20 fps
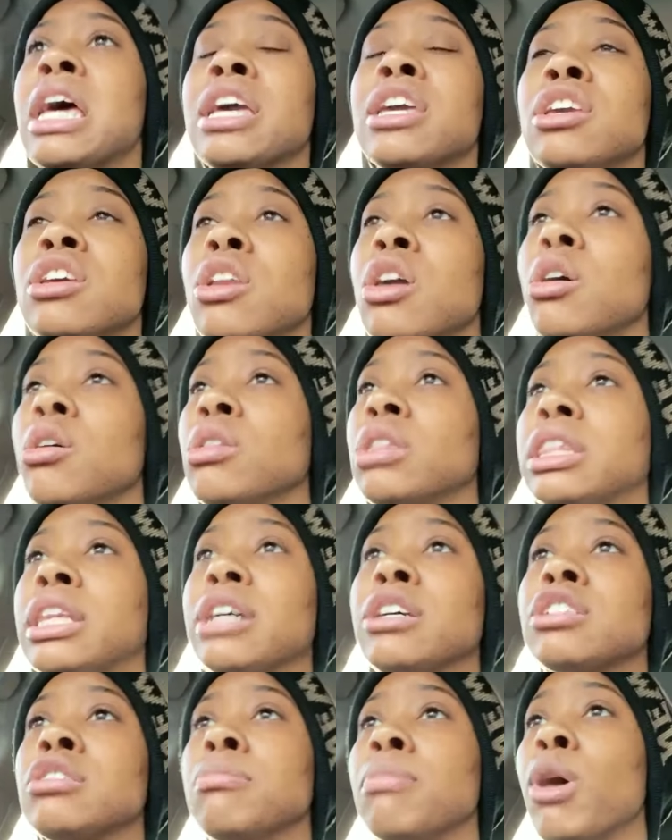you know,
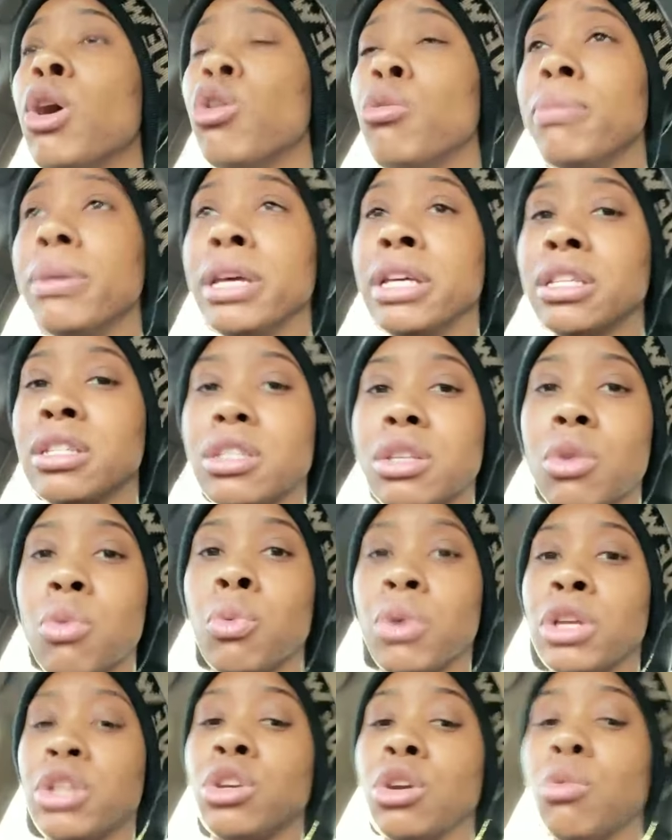there's moments
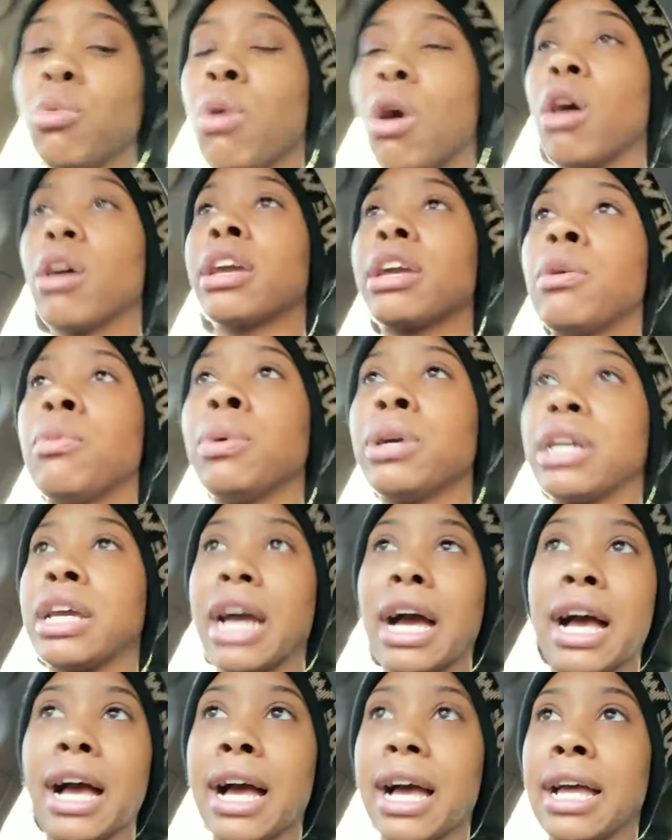when you're walking with
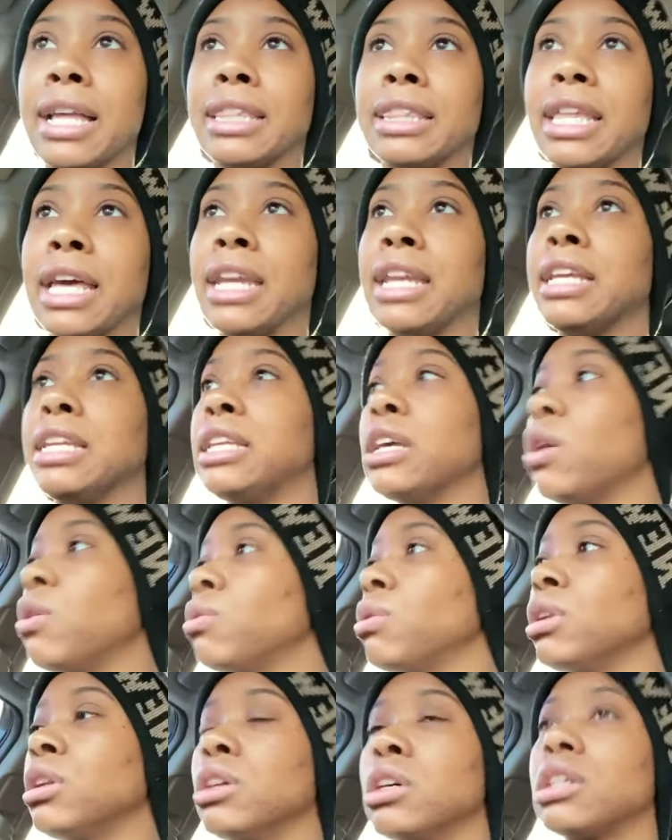God that it
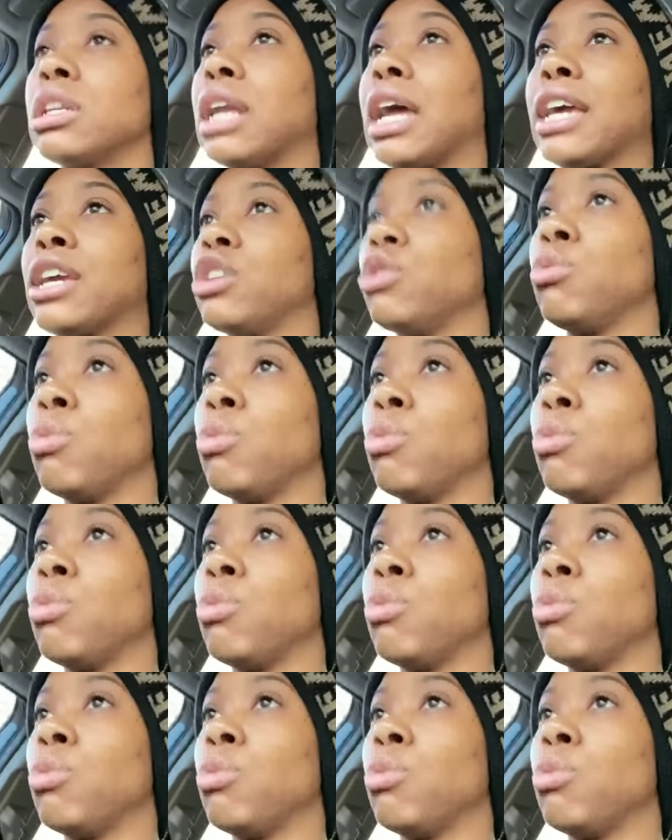don't look like you're